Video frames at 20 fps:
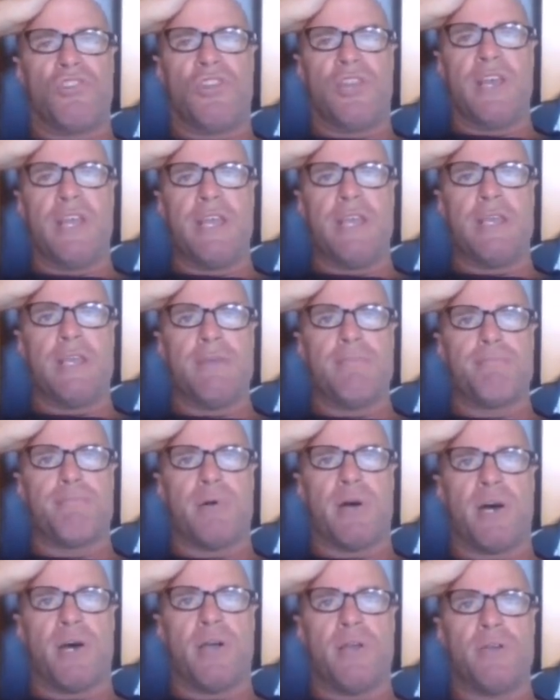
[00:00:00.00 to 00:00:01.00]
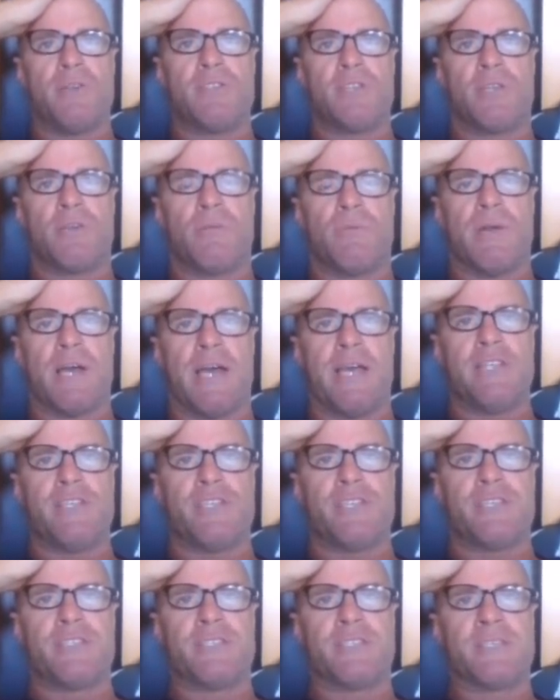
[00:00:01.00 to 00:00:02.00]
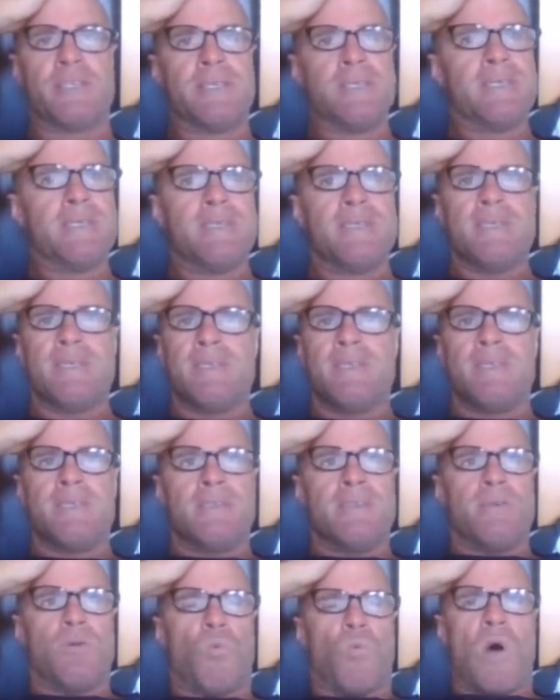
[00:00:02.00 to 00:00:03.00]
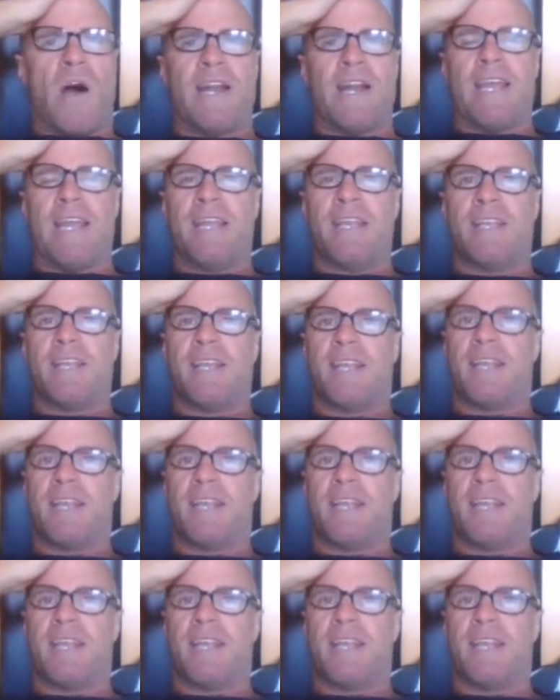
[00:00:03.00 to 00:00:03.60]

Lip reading: Clean, composed, courageous. Won a